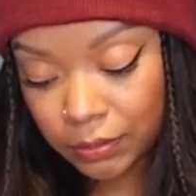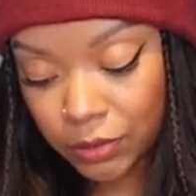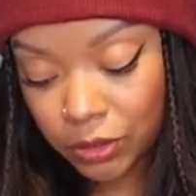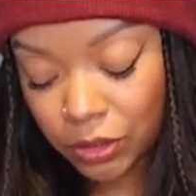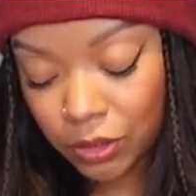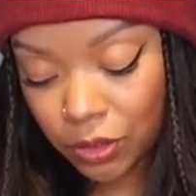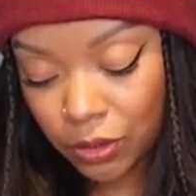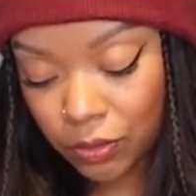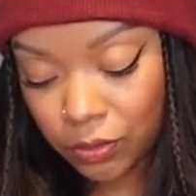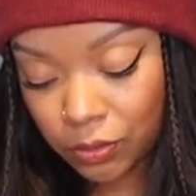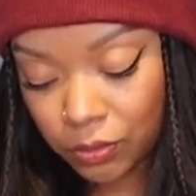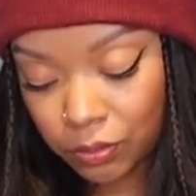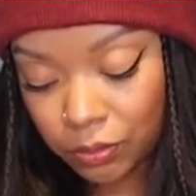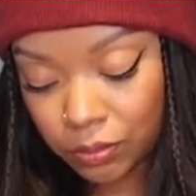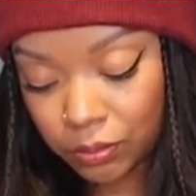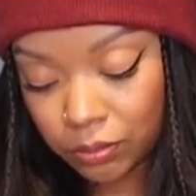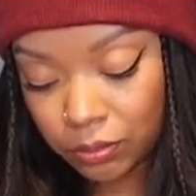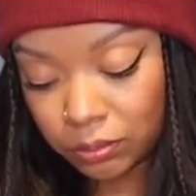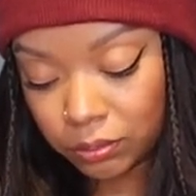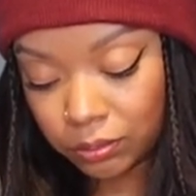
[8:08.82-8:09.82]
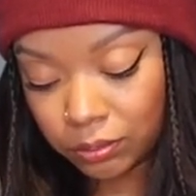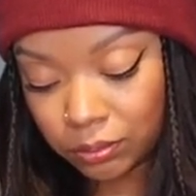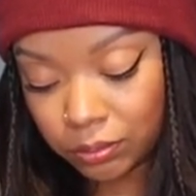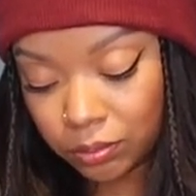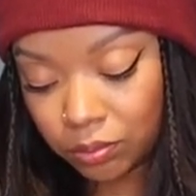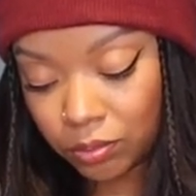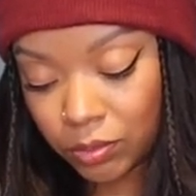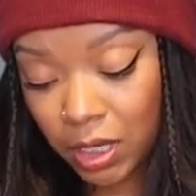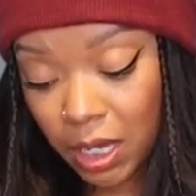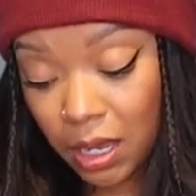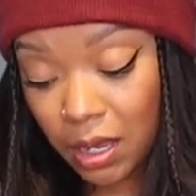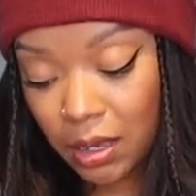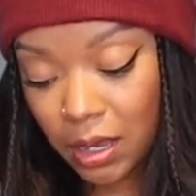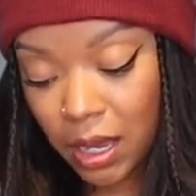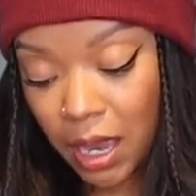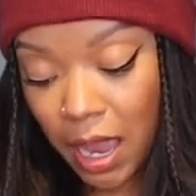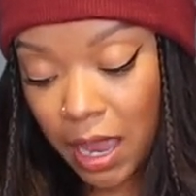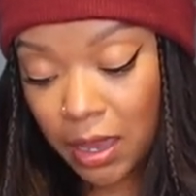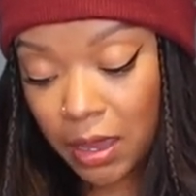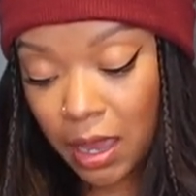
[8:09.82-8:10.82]
So
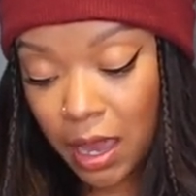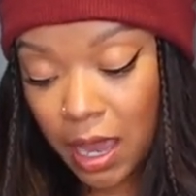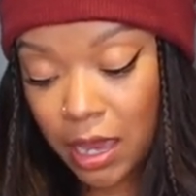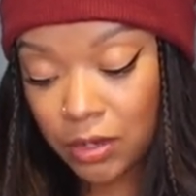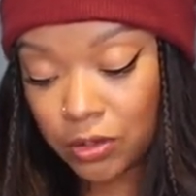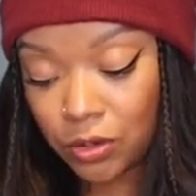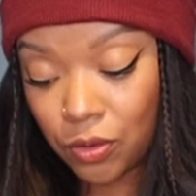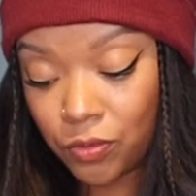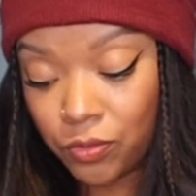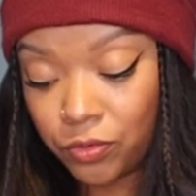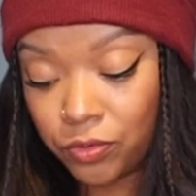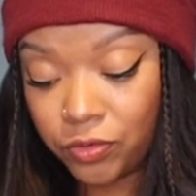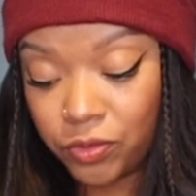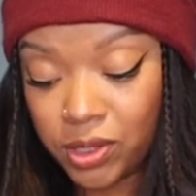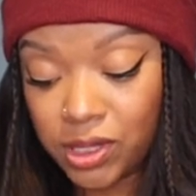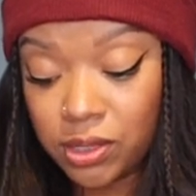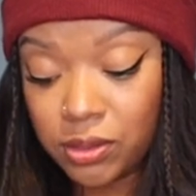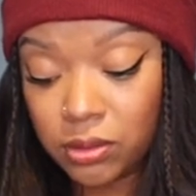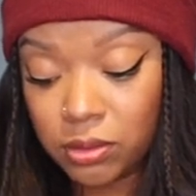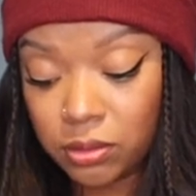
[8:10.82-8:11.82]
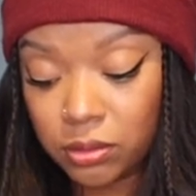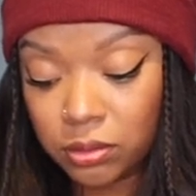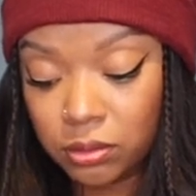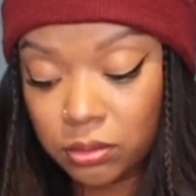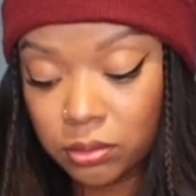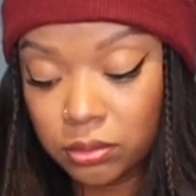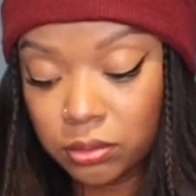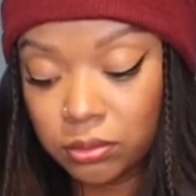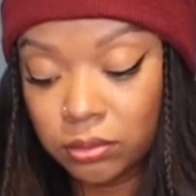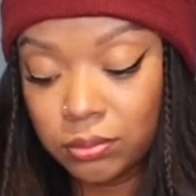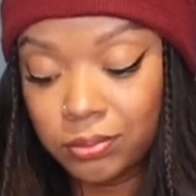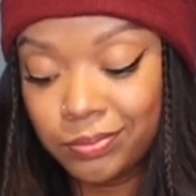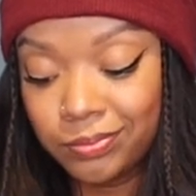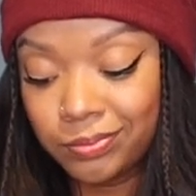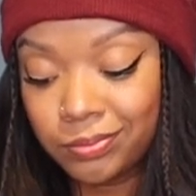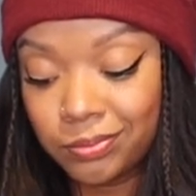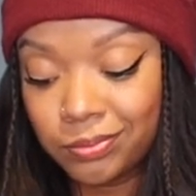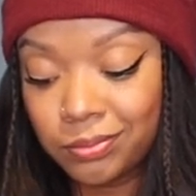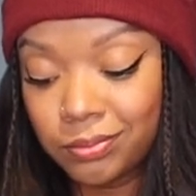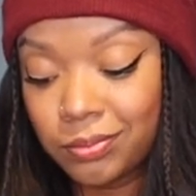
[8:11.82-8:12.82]
yeah, I don't feel
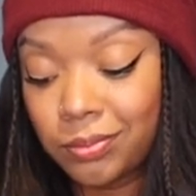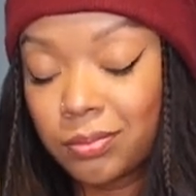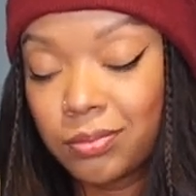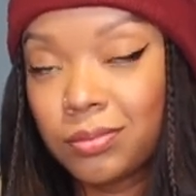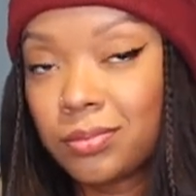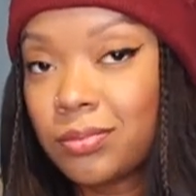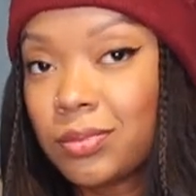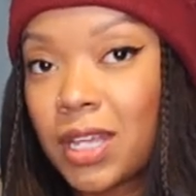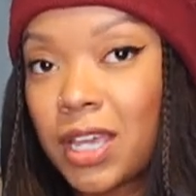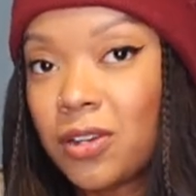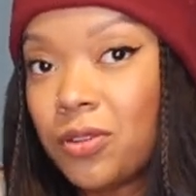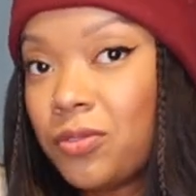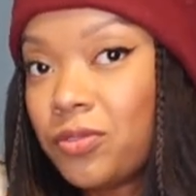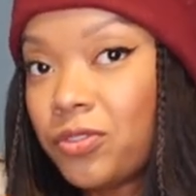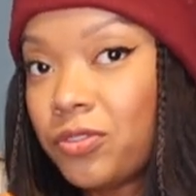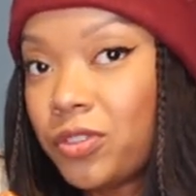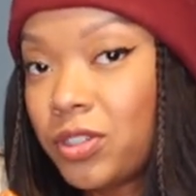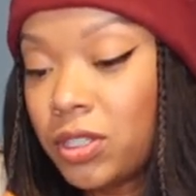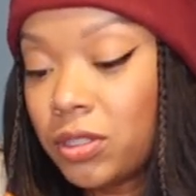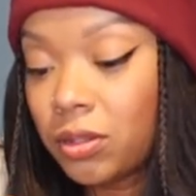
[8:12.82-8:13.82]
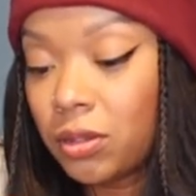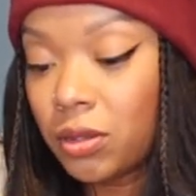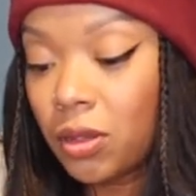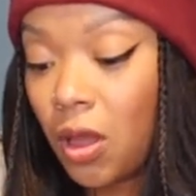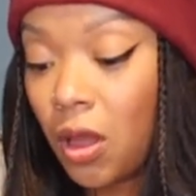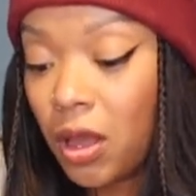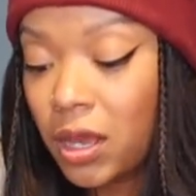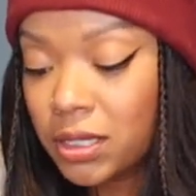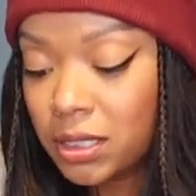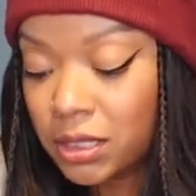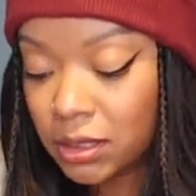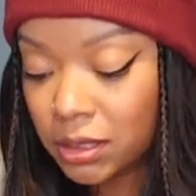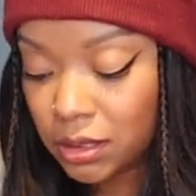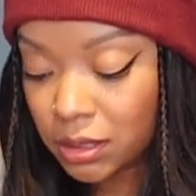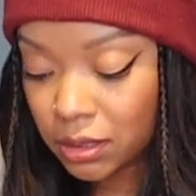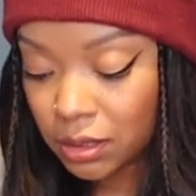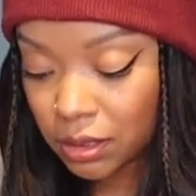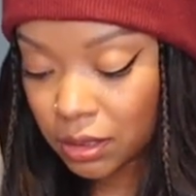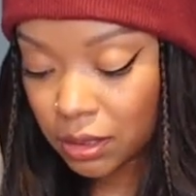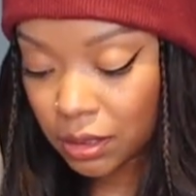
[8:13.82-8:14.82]
a loss,
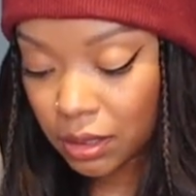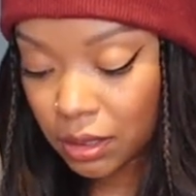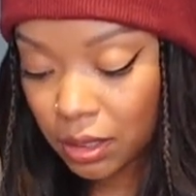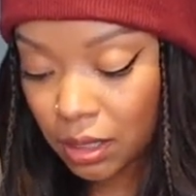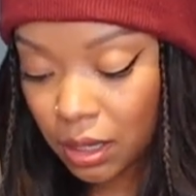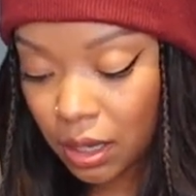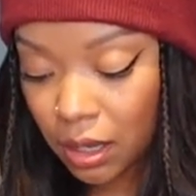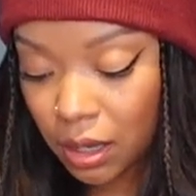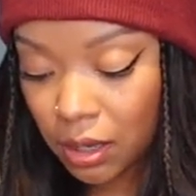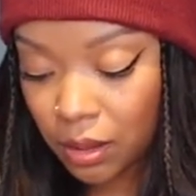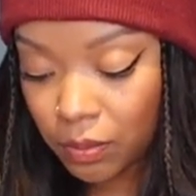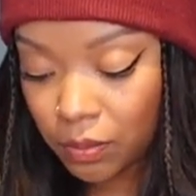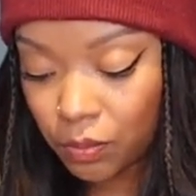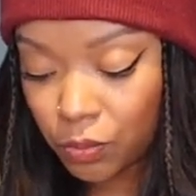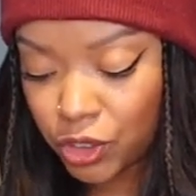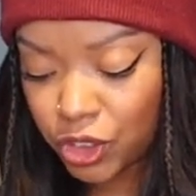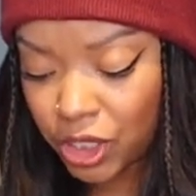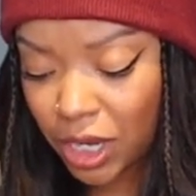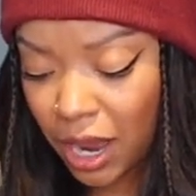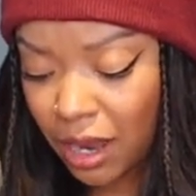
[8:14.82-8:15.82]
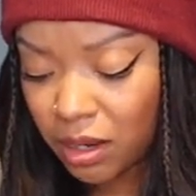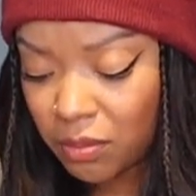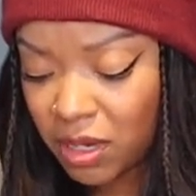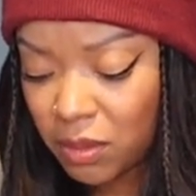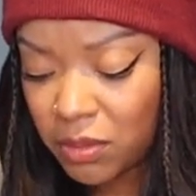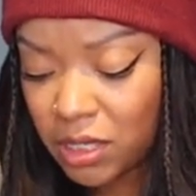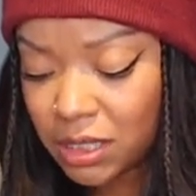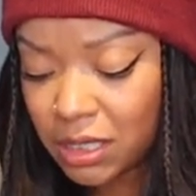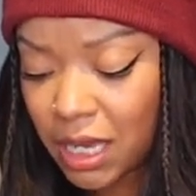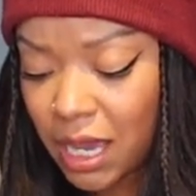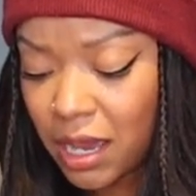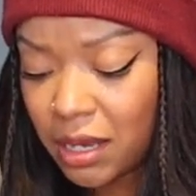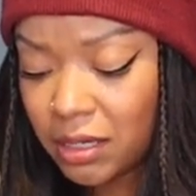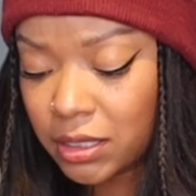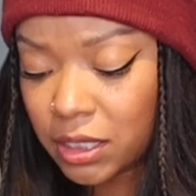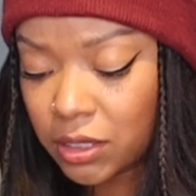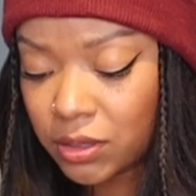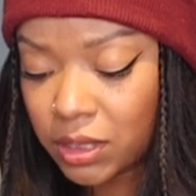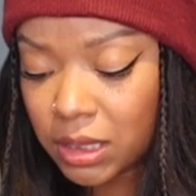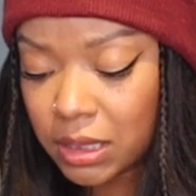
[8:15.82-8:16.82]
which kind of made me sad,
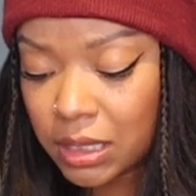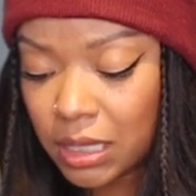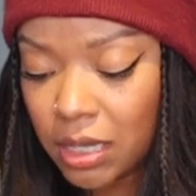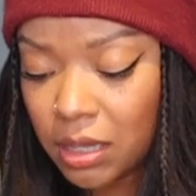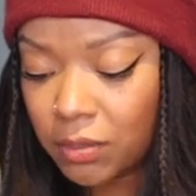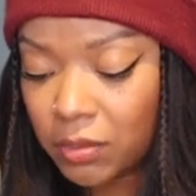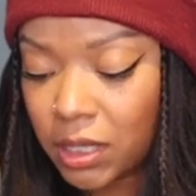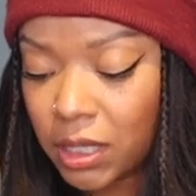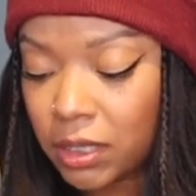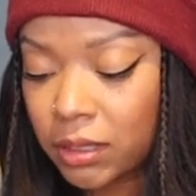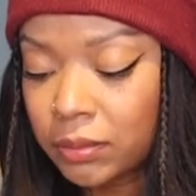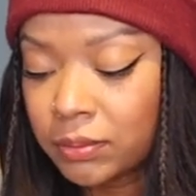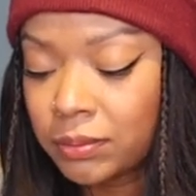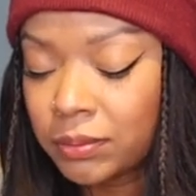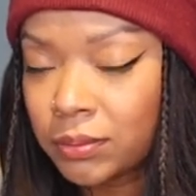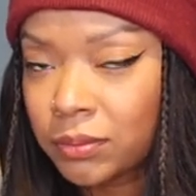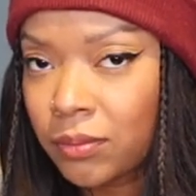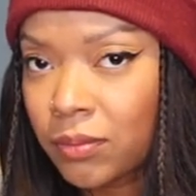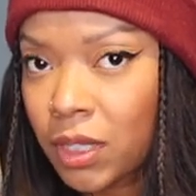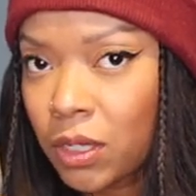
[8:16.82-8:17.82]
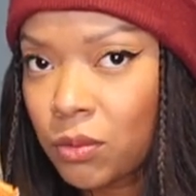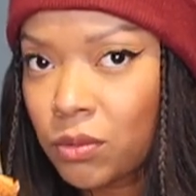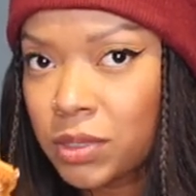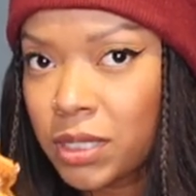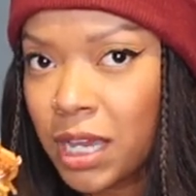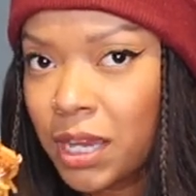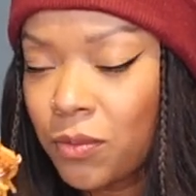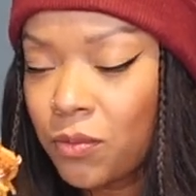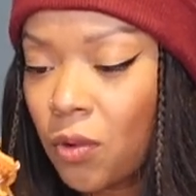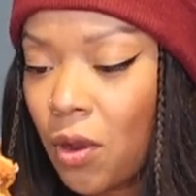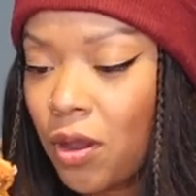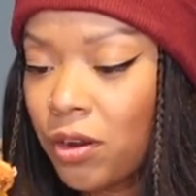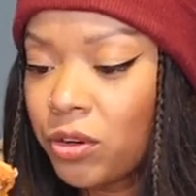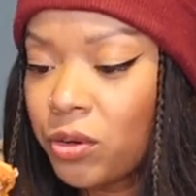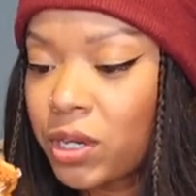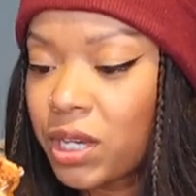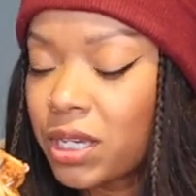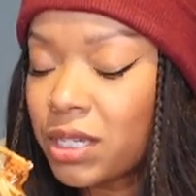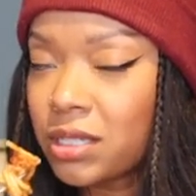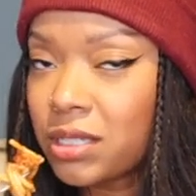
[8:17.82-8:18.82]
because I was like, damn, like, was I
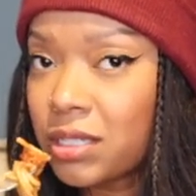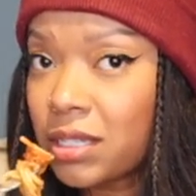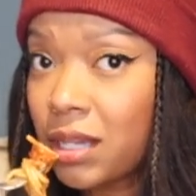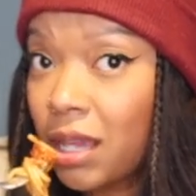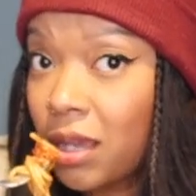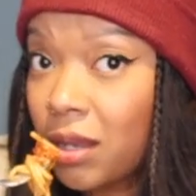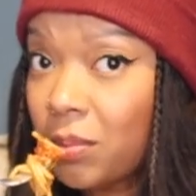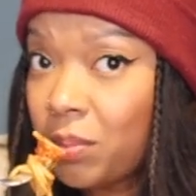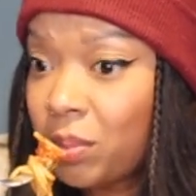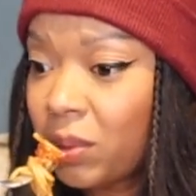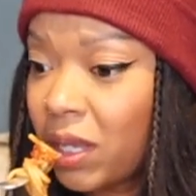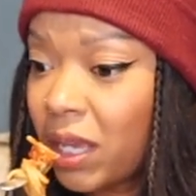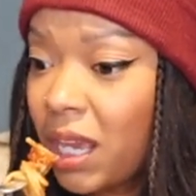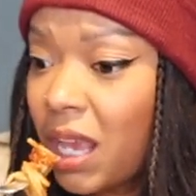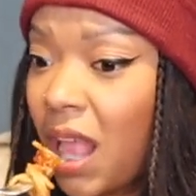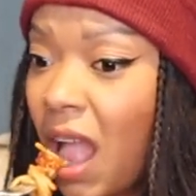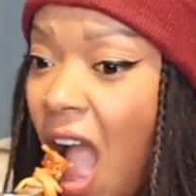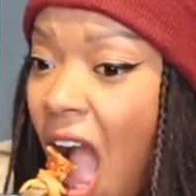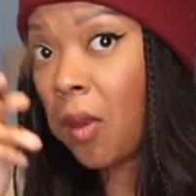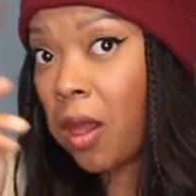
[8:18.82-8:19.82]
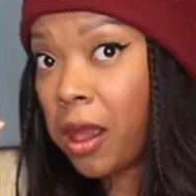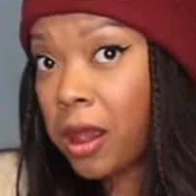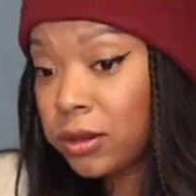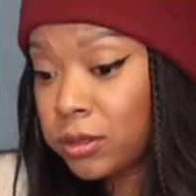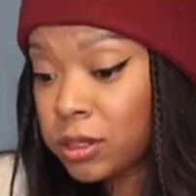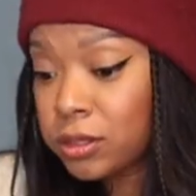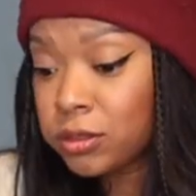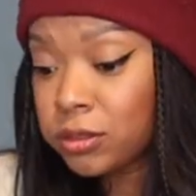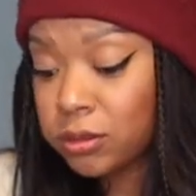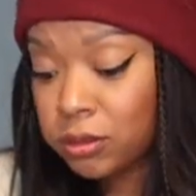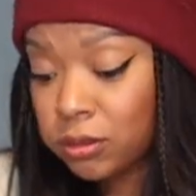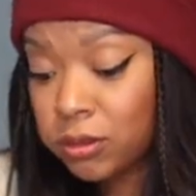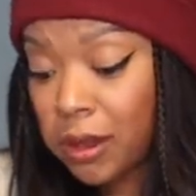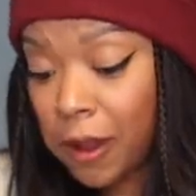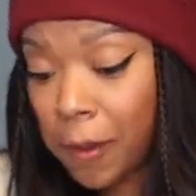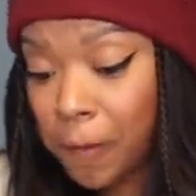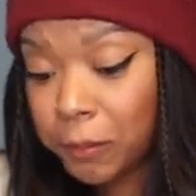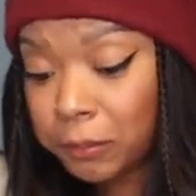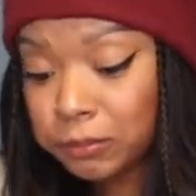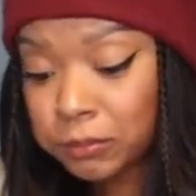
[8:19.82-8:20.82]
watering a dead plant? I tend to do
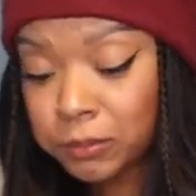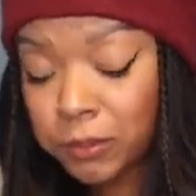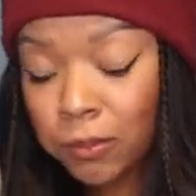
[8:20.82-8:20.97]
that.